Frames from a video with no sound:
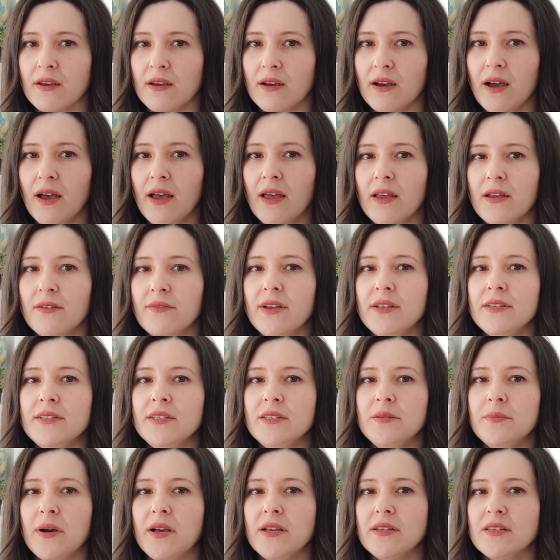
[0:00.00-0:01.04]
I have ended
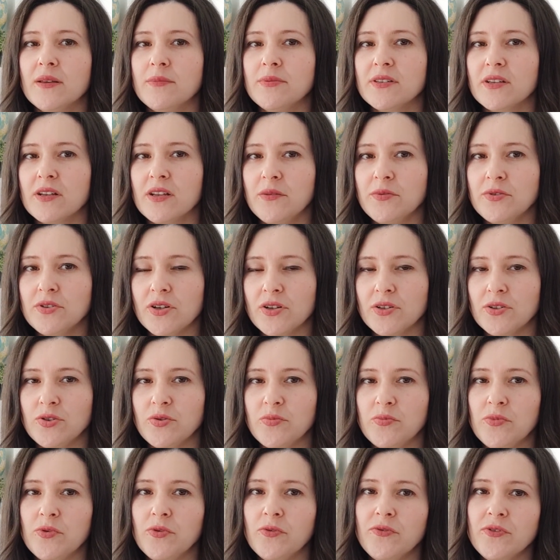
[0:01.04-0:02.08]
my subscription to
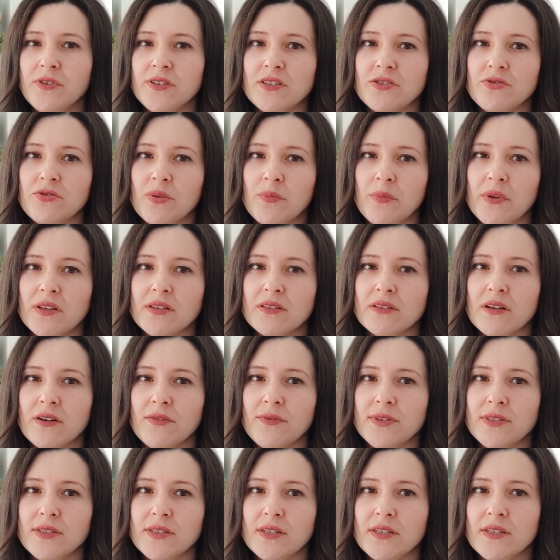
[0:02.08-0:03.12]
movie streaming
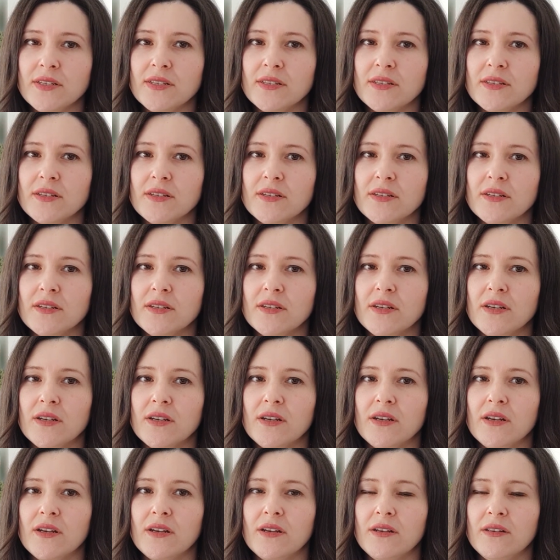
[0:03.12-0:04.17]
services
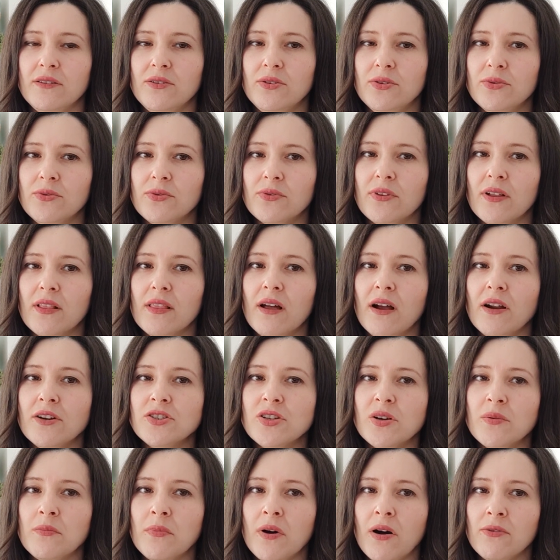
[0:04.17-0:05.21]
due to the large
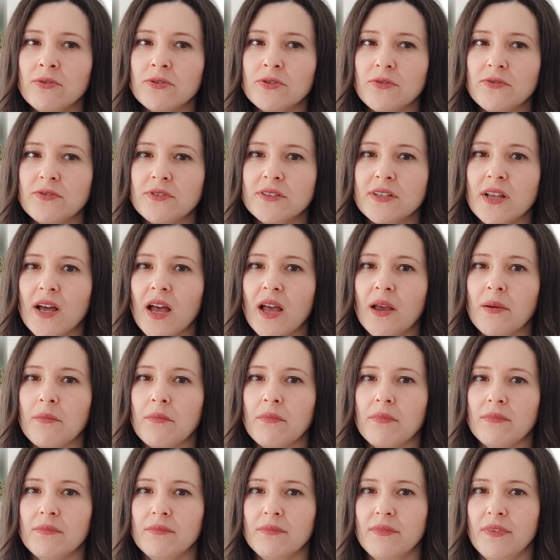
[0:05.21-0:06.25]
amount of time
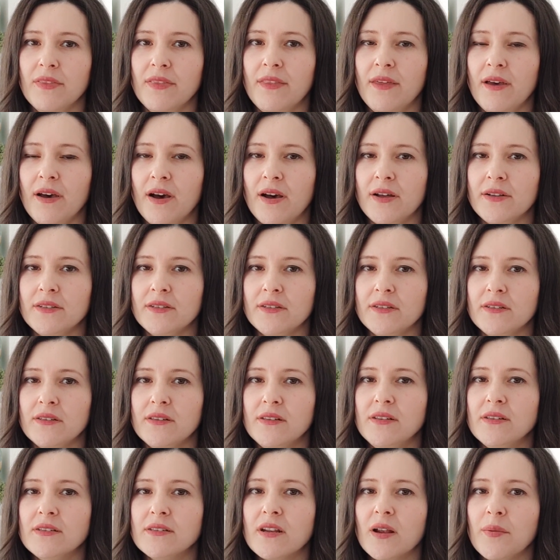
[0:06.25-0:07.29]
that
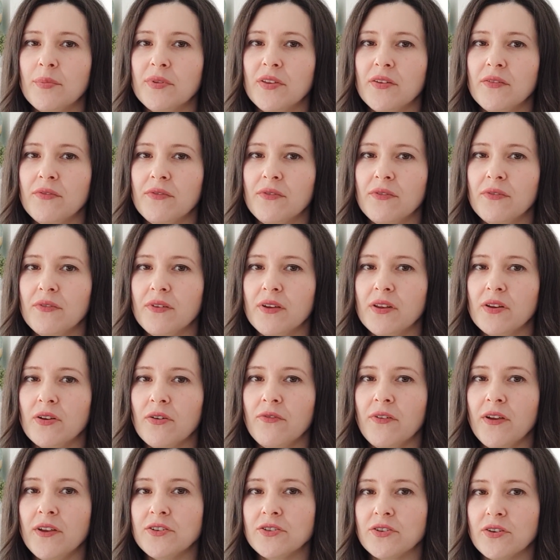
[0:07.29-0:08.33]
disruptive
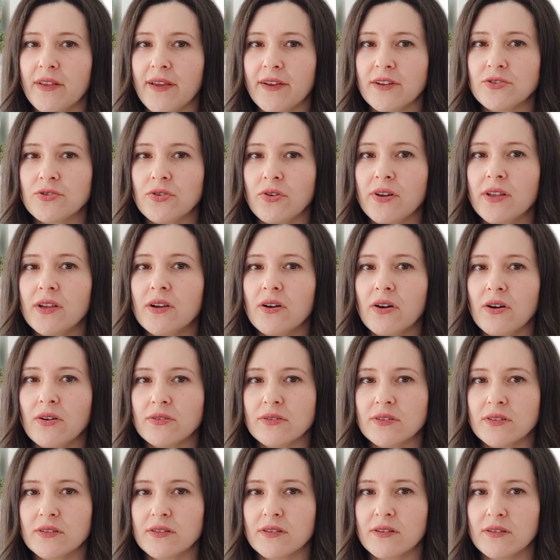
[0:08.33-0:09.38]
innovation actually
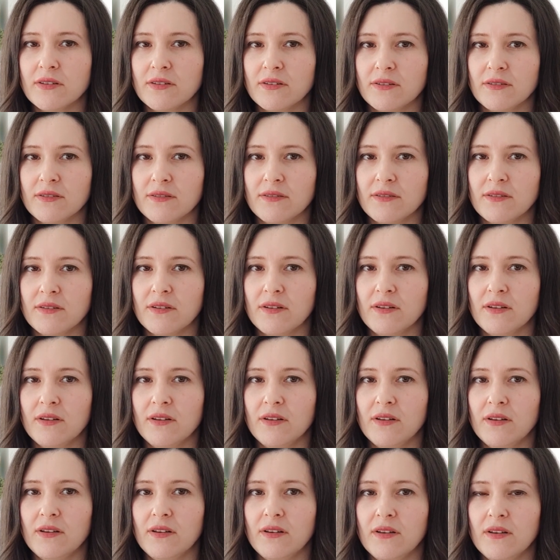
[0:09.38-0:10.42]
cost.
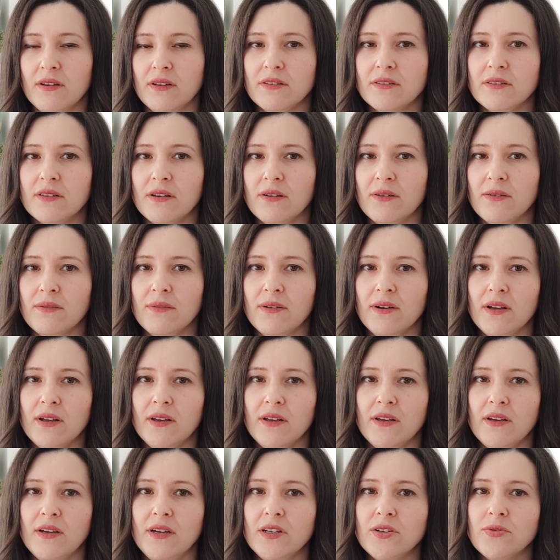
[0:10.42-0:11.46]
So
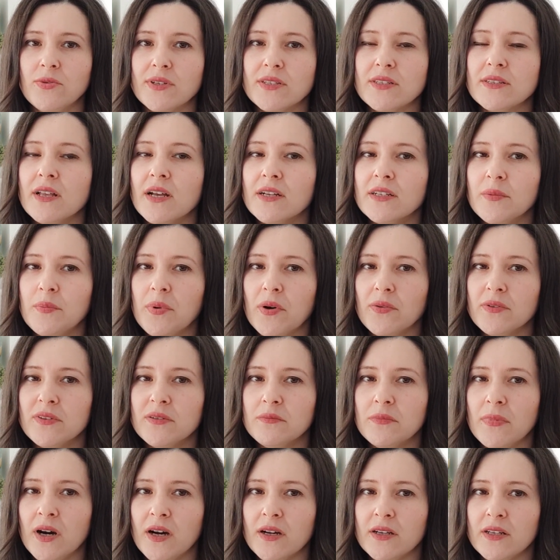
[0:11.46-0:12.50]
it was not about the
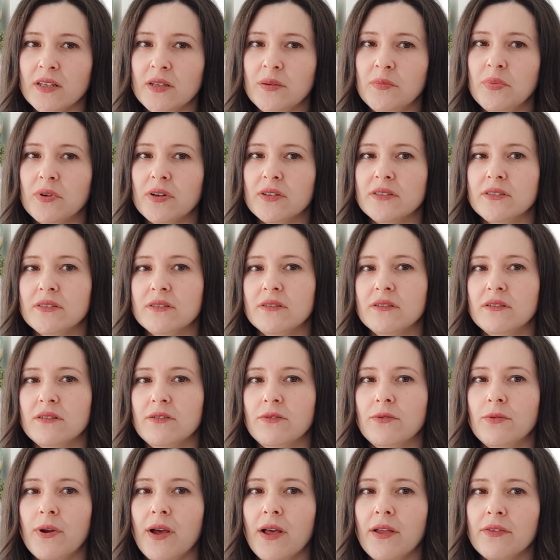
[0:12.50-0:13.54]
money, but
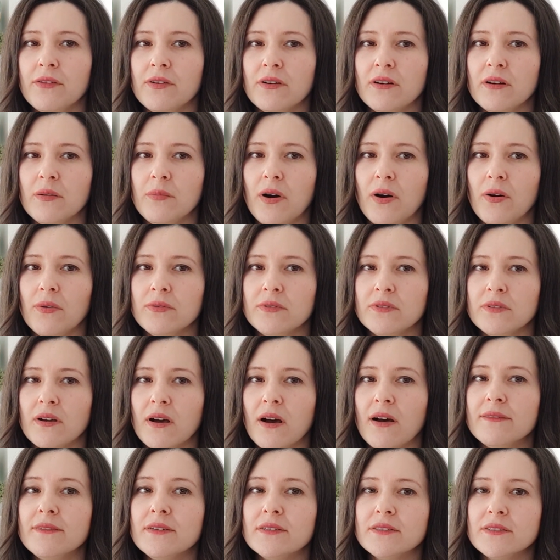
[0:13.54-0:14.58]
rather about
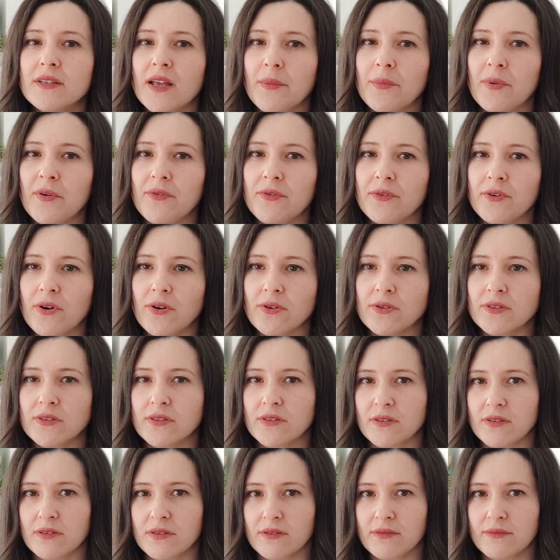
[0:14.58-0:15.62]
other type of costs.